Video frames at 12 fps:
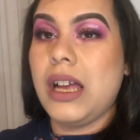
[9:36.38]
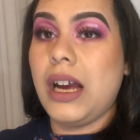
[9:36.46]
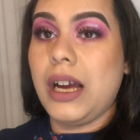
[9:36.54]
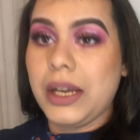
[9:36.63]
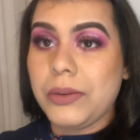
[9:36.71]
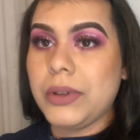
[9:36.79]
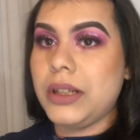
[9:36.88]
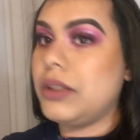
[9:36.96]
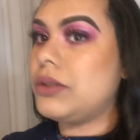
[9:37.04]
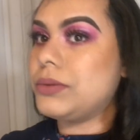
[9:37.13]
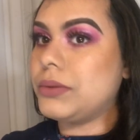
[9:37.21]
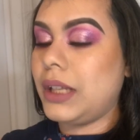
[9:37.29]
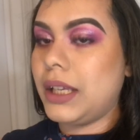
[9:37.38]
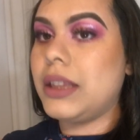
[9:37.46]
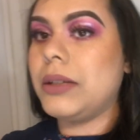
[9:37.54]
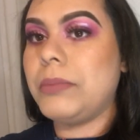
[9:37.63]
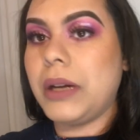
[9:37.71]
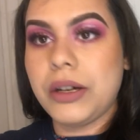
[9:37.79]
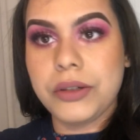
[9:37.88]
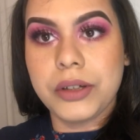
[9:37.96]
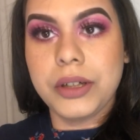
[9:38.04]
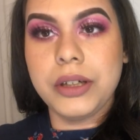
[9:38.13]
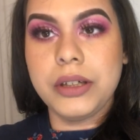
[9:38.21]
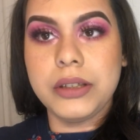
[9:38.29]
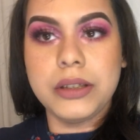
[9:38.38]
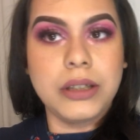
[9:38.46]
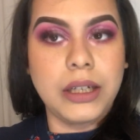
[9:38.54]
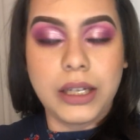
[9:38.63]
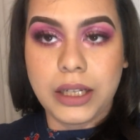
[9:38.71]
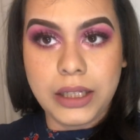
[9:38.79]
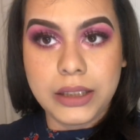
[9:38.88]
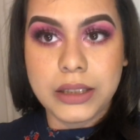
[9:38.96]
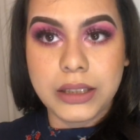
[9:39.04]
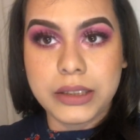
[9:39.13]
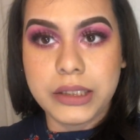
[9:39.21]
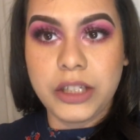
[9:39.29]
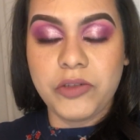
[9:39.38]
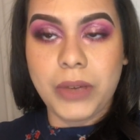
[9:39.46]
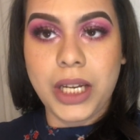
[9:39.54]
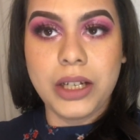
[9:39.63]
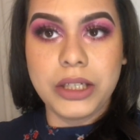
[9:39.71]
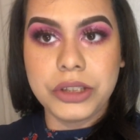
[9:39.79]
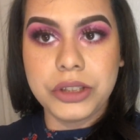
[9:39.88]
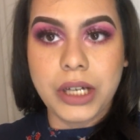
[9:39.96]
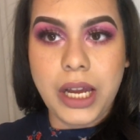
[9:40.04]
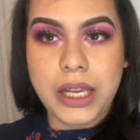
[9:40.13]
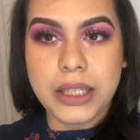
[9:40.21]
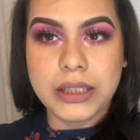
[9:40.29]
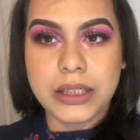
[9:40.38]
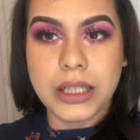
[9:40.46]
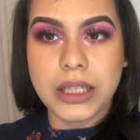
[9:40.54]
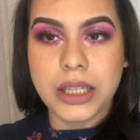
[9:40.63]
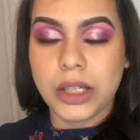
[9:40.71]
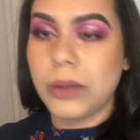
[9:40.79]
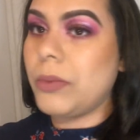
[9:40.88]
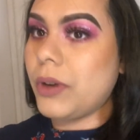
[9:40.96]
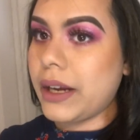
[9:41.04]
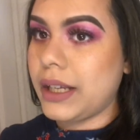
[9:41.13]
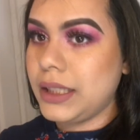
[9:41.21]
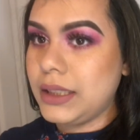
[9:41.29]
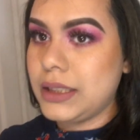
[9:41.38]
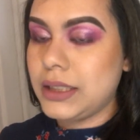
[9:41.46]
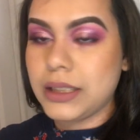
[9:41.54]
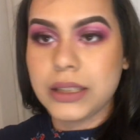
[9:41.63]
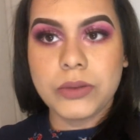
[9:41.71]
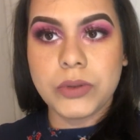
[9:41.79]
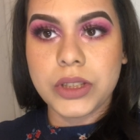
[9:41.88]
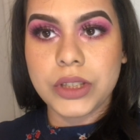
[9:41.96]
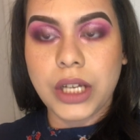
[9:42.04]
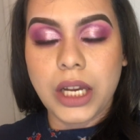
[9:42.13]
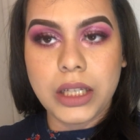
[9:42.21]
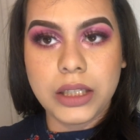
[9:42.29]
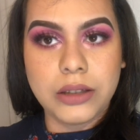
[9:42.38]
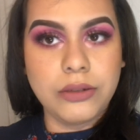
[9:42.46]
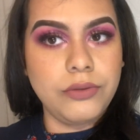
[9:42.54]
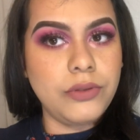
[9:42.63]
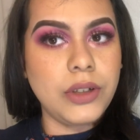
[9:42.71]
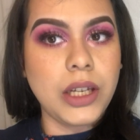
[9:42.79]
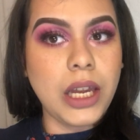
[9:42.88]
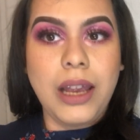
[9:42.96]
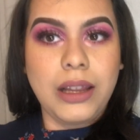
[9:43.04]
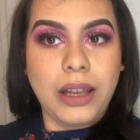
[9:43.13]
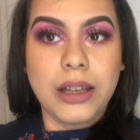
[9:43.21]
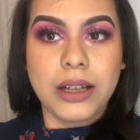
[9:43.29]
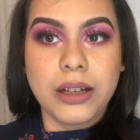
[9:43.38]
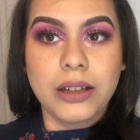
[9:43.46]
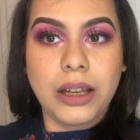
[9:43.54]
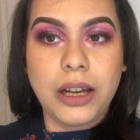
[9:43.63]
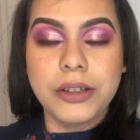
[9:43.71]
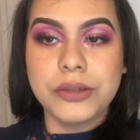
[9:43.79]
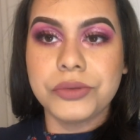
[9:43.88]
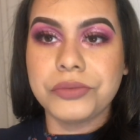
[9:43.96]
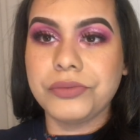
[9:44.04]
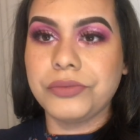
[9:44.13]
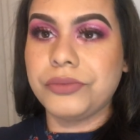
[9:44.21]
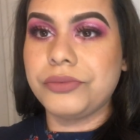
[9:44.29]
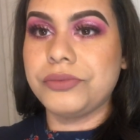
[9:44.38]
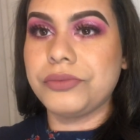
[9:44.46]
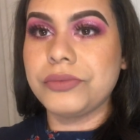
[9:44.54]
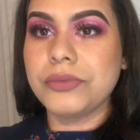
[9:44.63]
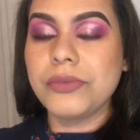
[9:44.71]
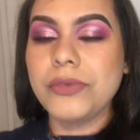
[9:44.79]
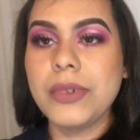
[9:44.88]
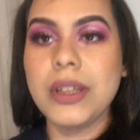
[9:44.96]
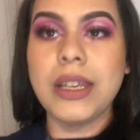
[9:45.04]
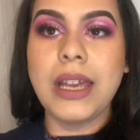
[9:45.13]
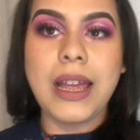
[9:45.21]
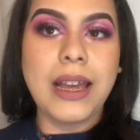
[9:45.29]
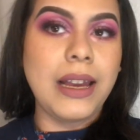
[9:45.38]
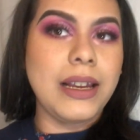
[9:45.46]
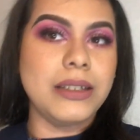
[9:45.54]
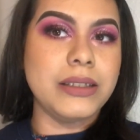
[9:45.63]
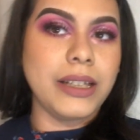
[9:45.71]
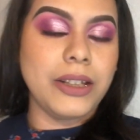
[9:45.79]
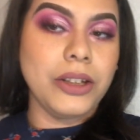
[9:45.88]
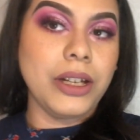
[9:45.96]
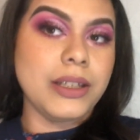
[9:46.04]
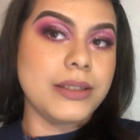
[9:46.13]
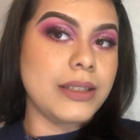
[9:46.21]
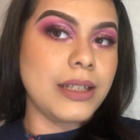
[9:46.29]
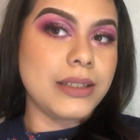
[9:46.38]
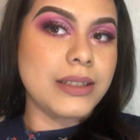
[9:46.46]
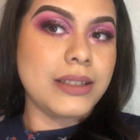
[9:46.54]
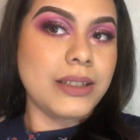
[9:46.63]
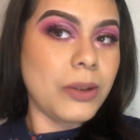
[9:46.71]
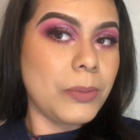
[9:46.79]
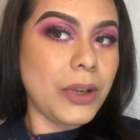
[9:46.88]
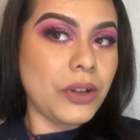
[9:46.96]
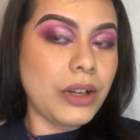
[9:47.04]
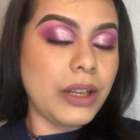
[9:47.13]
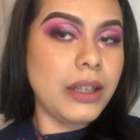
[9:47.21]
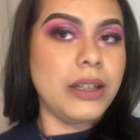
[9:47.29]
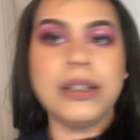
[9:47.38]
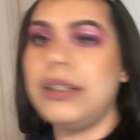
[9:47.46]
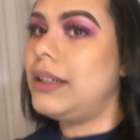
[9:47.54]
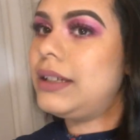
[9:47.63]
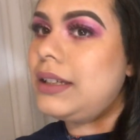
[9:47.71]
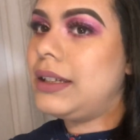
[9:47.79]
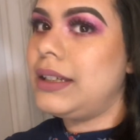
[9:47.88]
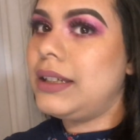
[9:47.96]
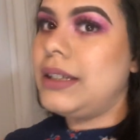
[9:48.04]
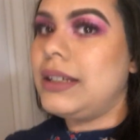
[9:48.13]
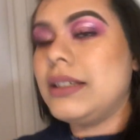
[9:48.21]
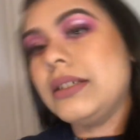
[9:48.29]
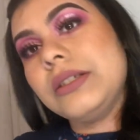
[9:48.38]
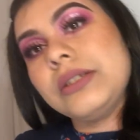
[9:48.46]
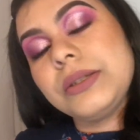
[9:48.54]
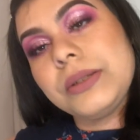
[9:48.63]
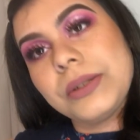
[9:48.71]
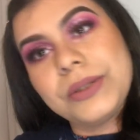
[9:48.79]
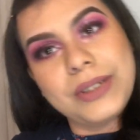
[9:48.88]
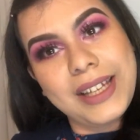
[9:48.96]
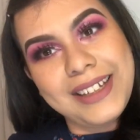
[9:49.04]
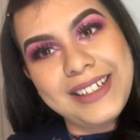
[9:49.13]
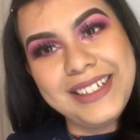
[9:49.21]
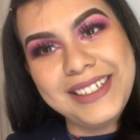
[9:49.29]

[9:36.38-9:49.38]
I really do like the powder, and it does leave my under eyes a little bright, which I love. I like it a lot. And yeah, you guys, that's about it. So yeah.